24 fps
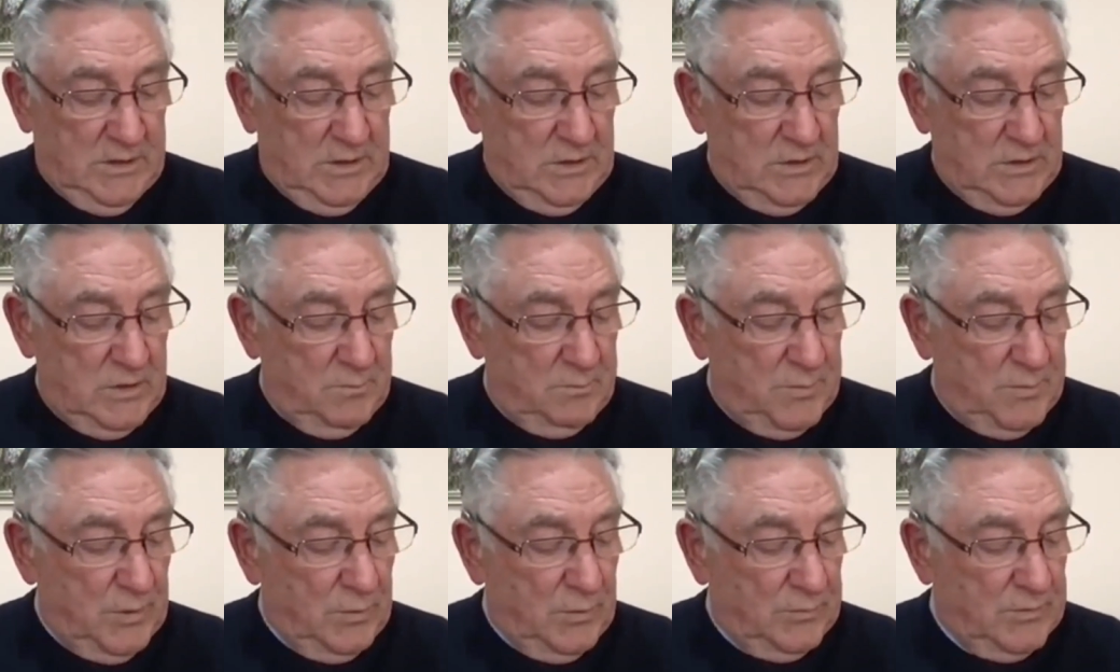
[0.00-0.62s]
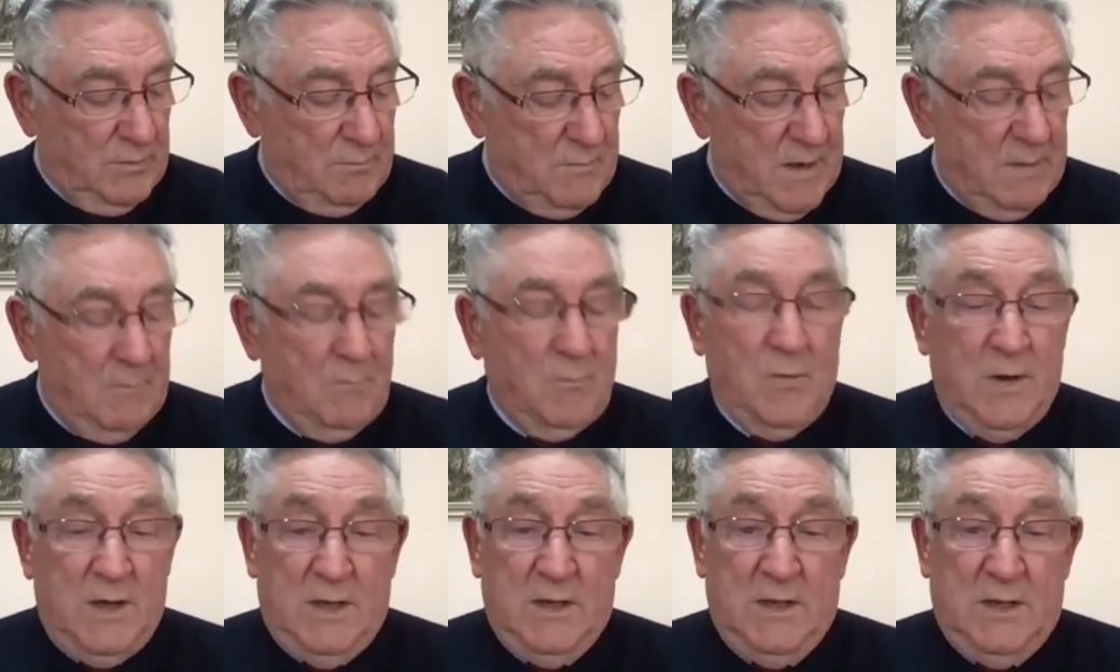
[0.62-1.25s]
you build a
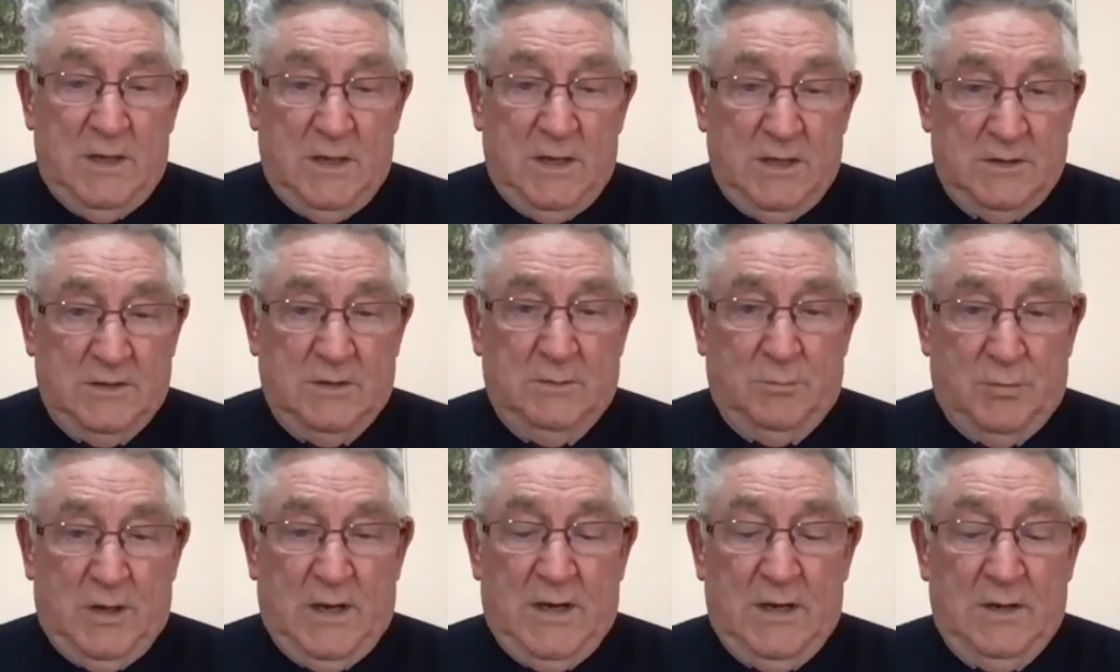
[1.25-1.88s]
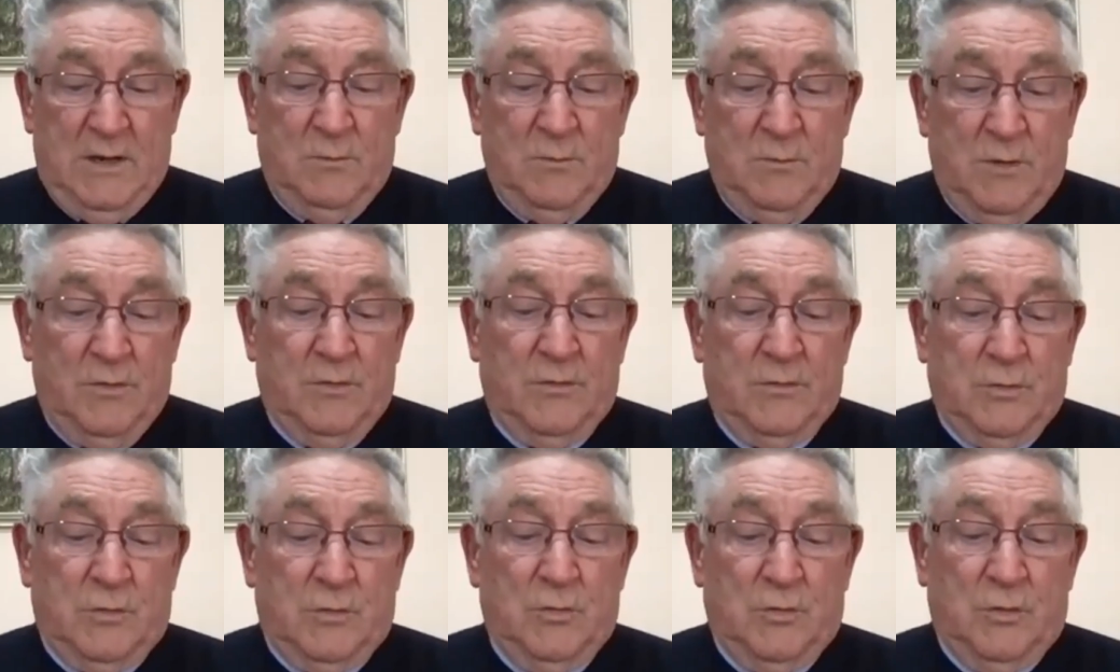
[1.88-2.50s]
memory in your brain, whether
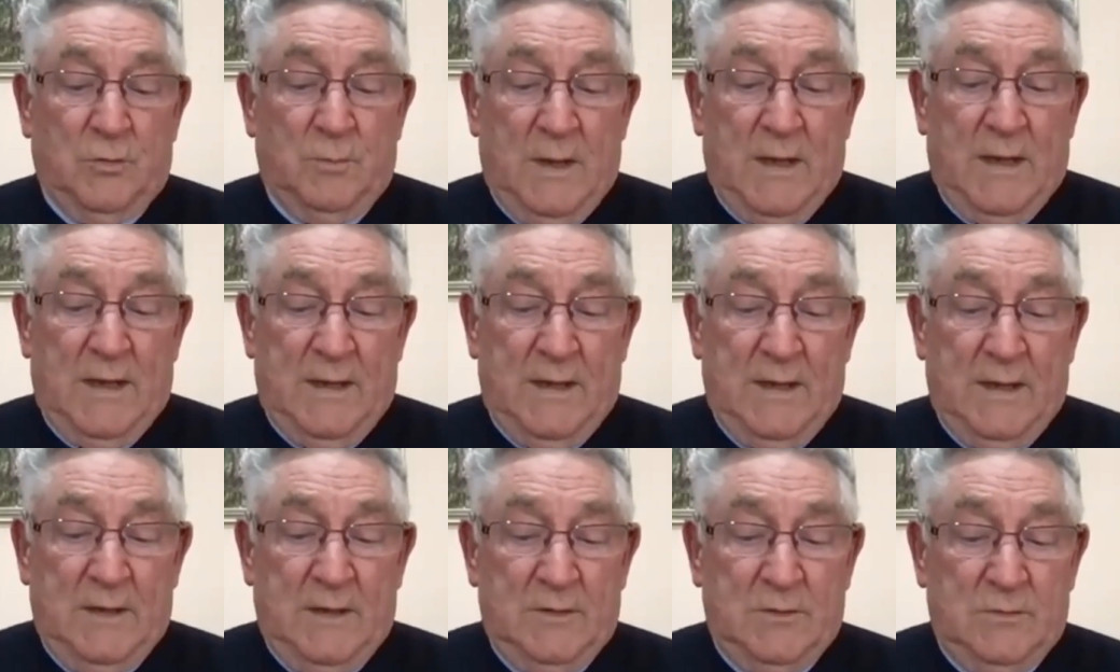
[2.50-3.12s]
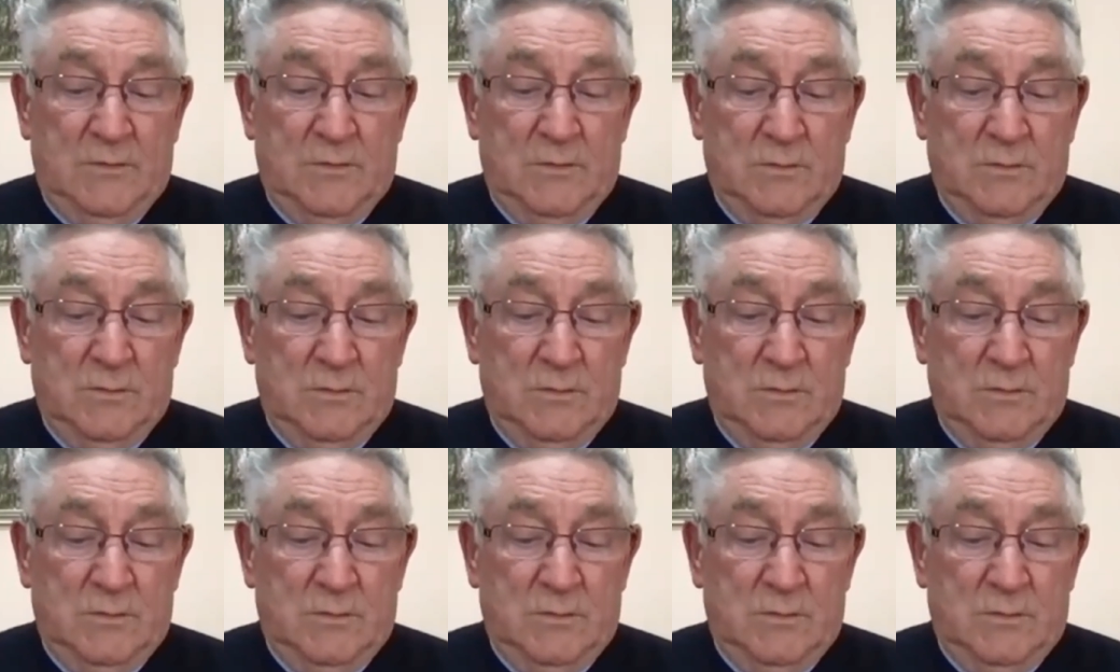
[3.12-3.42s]
it's good or bad.